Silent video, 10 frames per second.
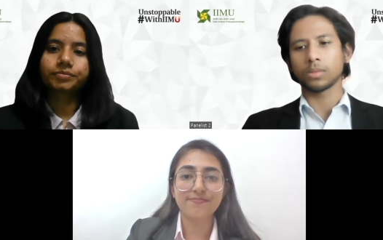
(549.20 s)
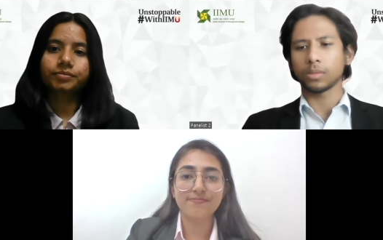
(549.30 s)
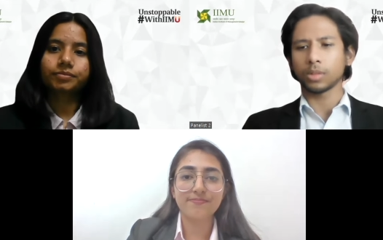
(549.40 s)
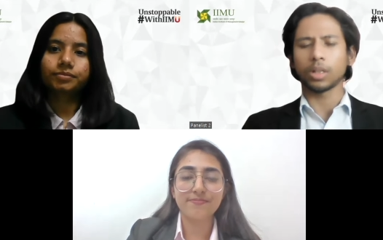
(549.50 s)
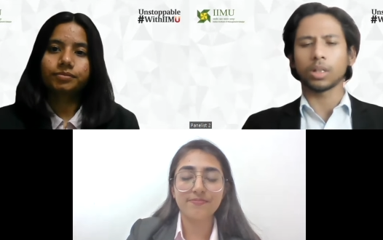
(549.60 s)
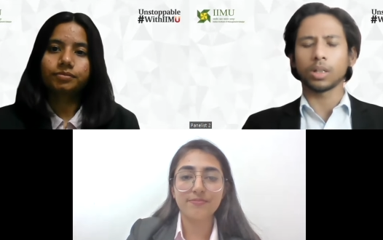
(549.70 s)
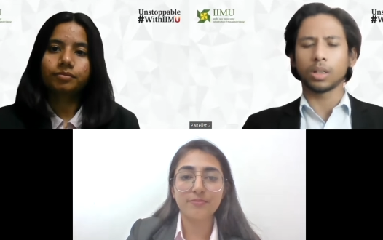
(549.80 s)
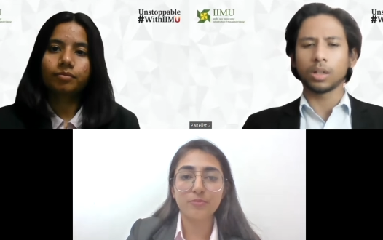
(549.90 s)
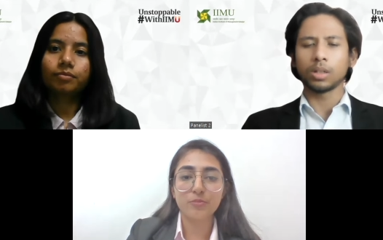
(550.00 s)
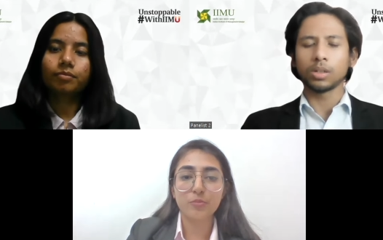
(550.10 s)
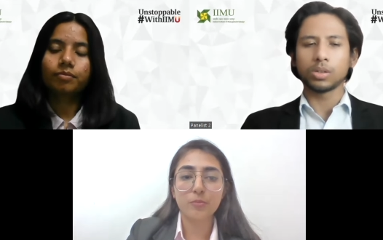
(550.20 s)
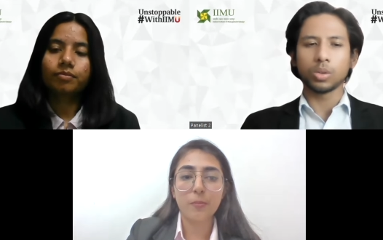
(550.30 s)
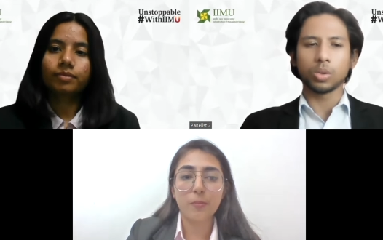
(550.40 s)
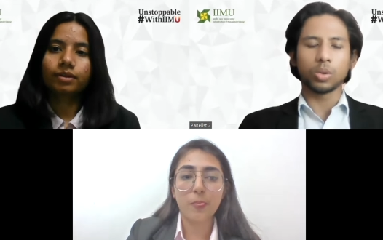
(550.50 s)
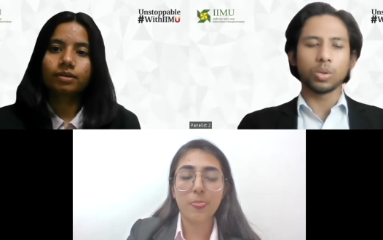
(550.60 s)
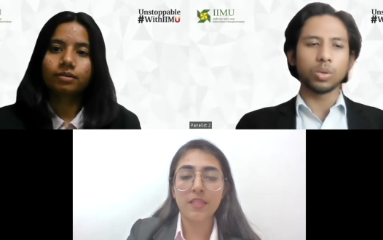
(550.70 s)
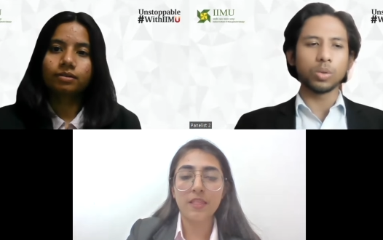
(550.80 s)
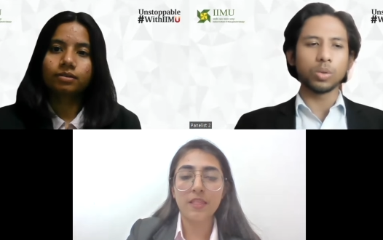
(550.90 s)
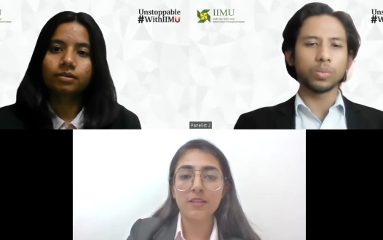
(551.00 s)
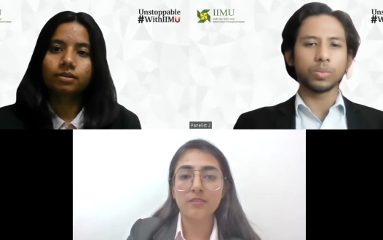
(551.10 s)
Speaker 1: Okay. So
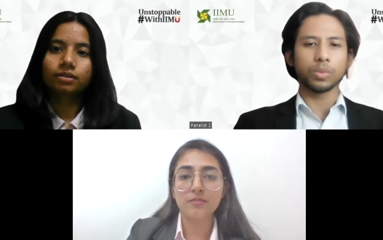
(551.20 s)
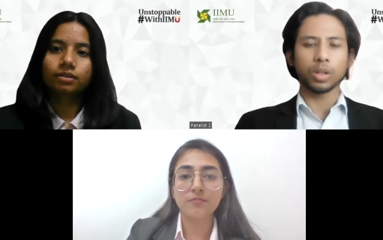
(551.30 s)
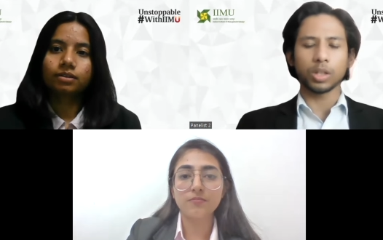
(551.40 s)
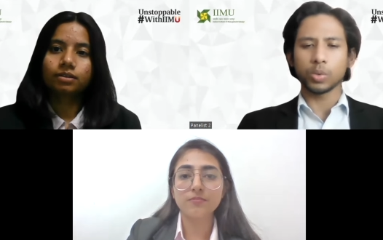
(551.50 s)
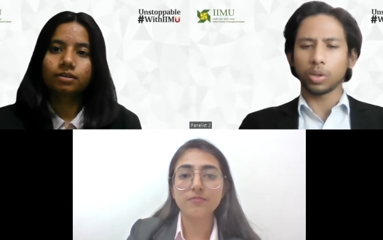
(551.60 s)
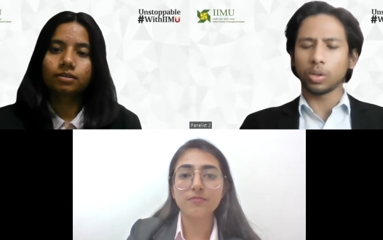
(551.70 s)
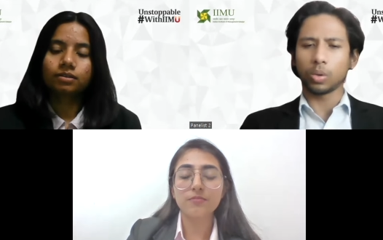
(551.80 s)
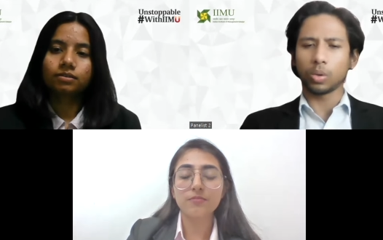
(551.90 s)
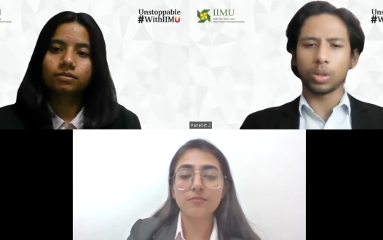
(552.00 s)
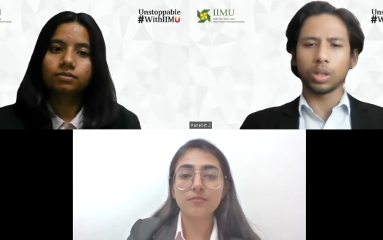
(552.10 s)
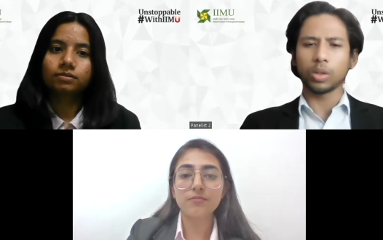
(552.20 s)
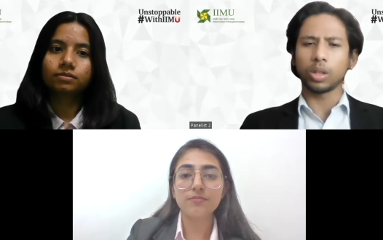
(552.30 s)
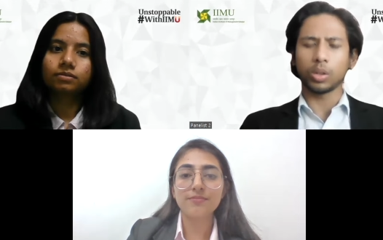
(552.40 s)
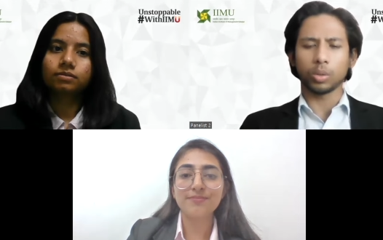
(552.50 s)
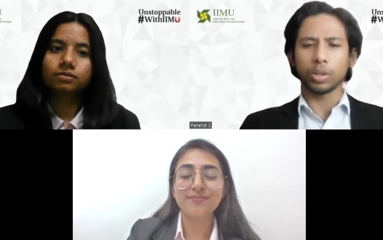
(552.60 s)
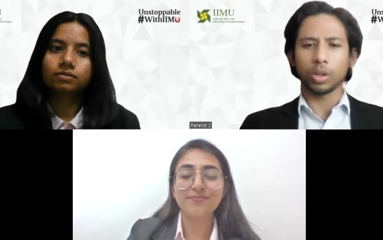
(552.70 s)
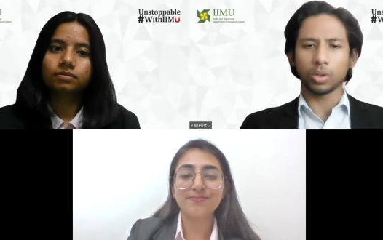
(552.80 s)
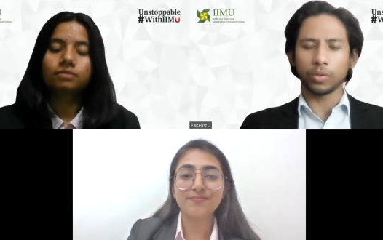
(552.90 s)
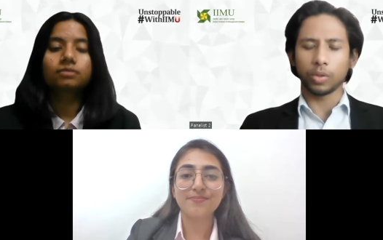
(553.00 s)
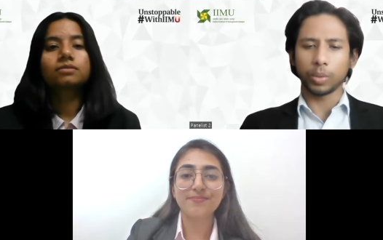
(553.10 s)
as we all know, there, there would be a lot of
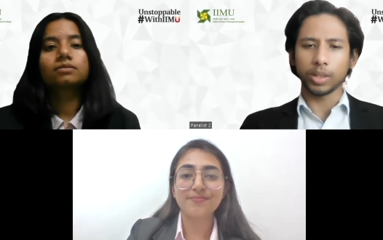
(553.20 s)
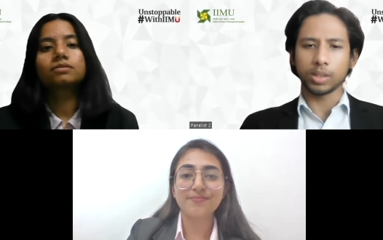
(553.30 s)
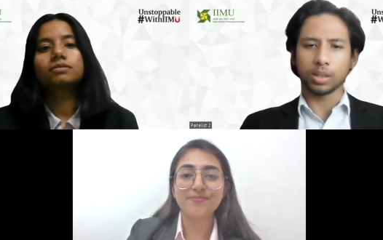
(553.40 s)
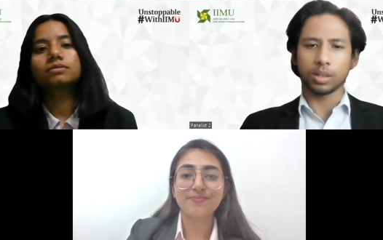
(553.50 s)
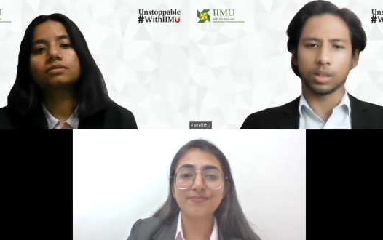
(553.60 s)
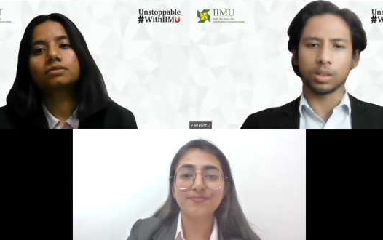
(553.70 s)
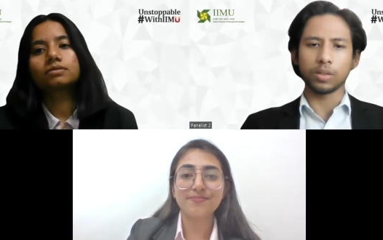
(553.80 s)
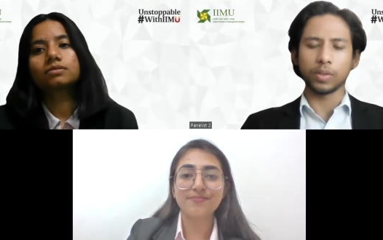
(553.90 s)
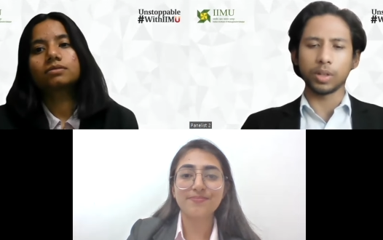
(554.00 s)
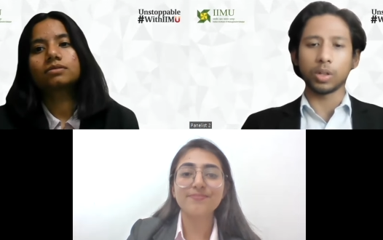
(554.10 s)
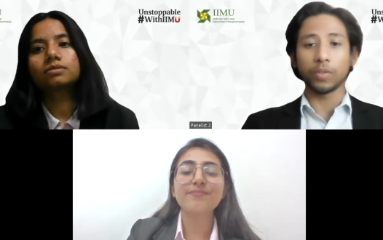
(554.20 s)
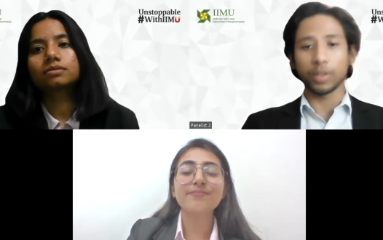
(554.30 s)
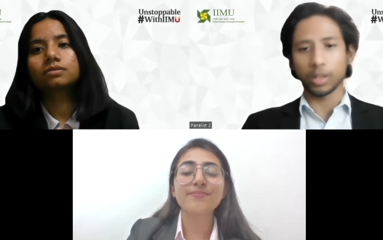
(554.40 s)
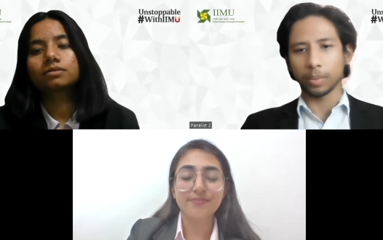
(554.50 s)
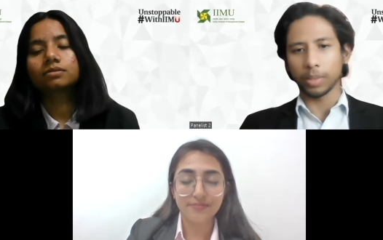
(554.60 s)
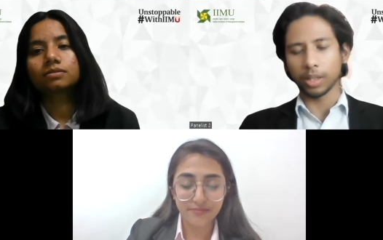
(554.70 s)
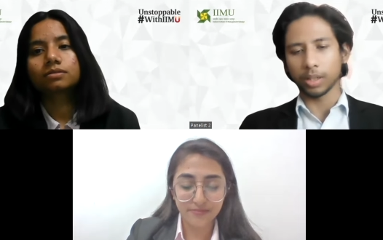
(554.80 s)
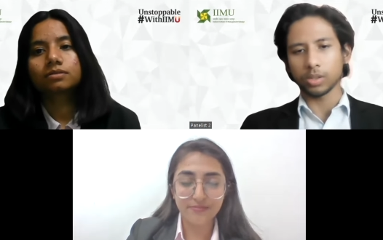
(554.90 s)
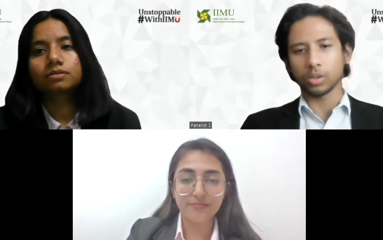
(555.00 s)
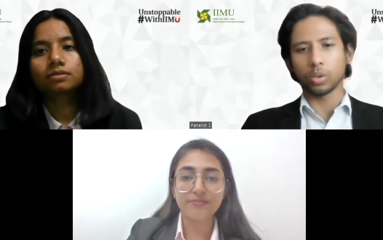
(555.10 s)
domains in the field of an M B A.
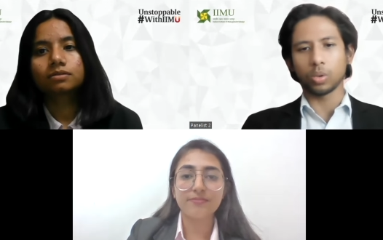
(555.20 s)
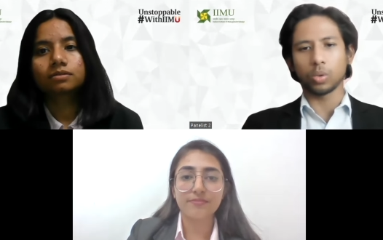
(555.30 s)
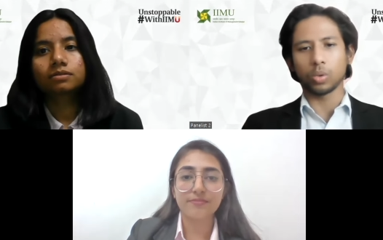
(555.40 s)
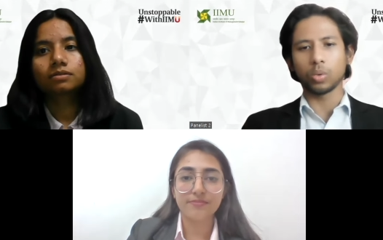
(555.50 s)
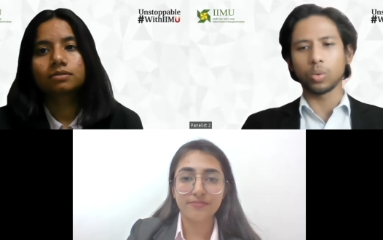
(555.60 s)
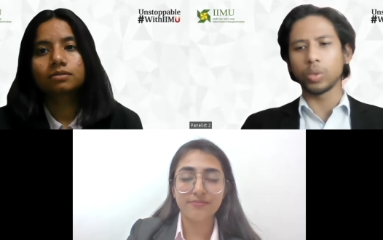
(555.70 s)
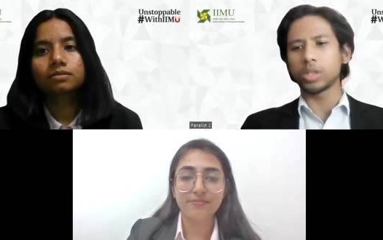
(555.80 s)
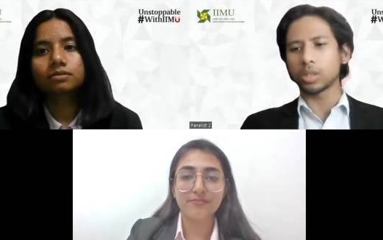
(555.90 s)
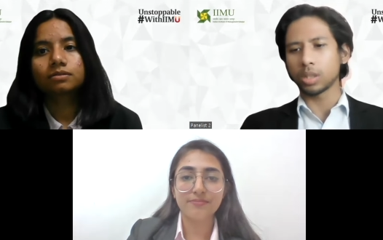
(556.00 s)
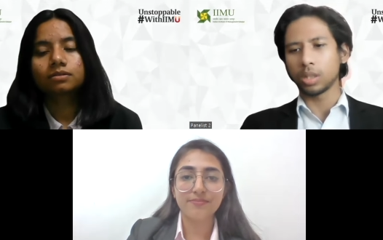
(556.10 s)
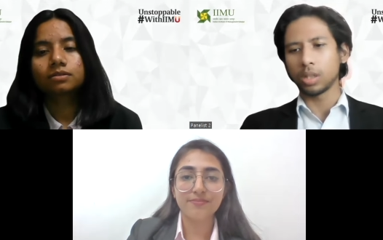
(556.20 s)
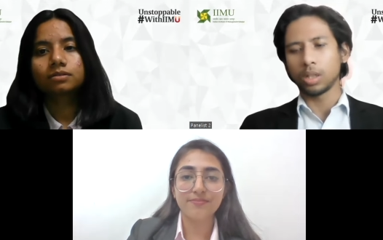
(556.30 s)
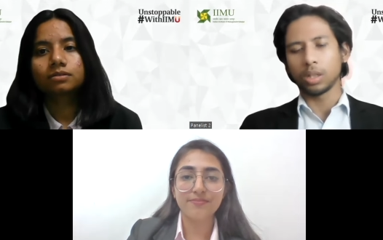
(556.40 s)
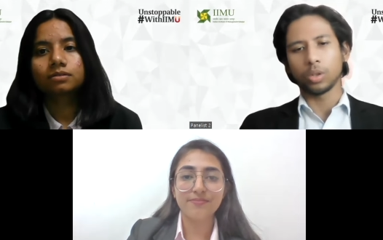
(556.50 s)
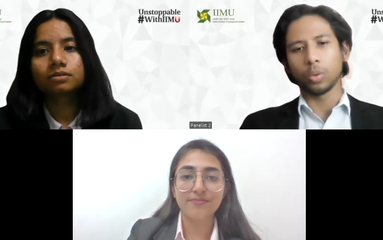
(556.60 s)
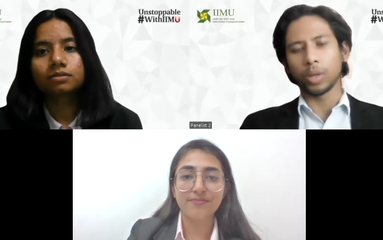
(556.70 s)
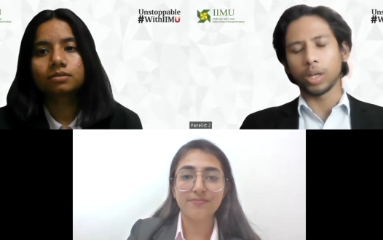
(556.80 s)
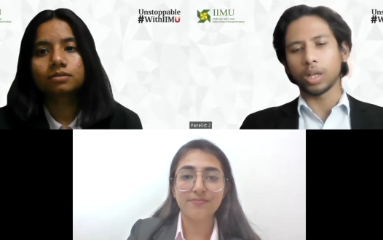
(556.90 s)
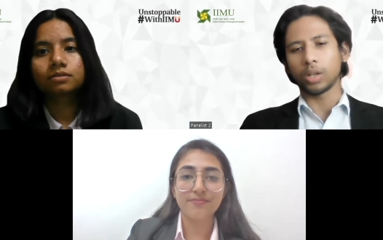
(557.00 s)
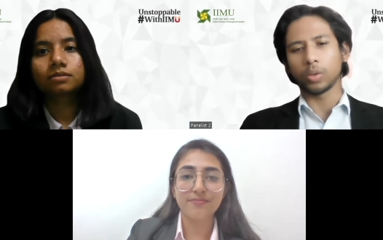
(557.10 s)
So which domain
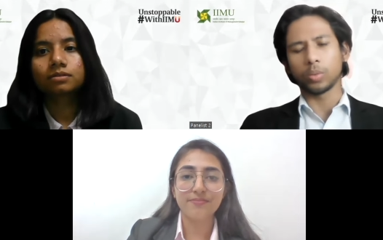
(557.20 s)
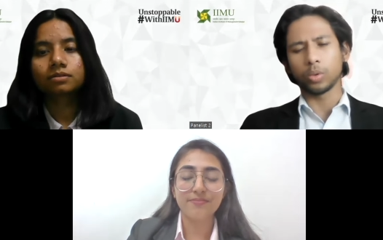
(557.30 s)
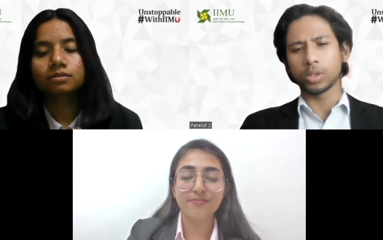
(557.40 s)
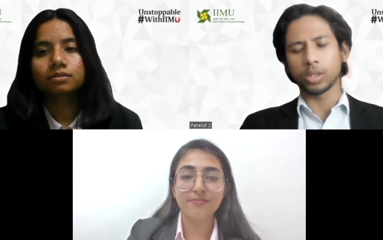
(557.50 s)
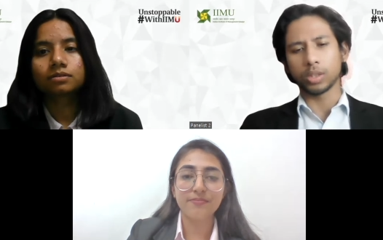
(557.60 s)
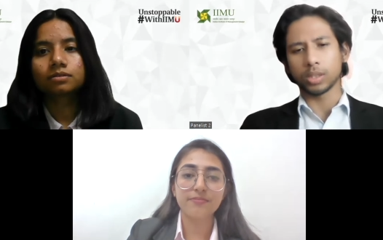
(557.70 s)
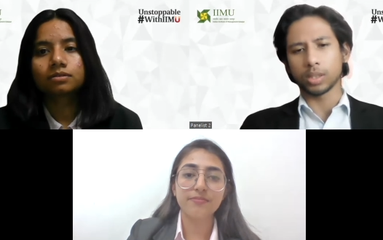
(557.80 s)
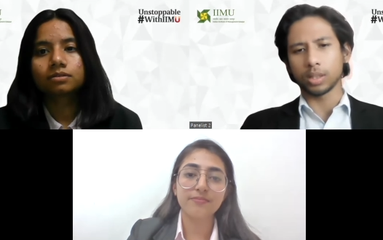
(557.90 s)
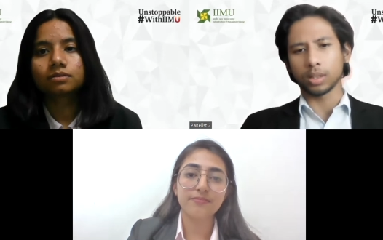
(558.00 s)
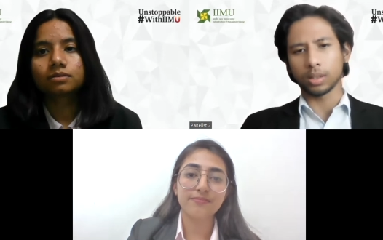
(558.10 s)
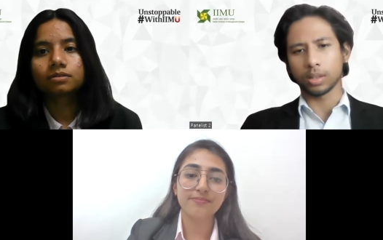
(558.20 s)
are you most interested in?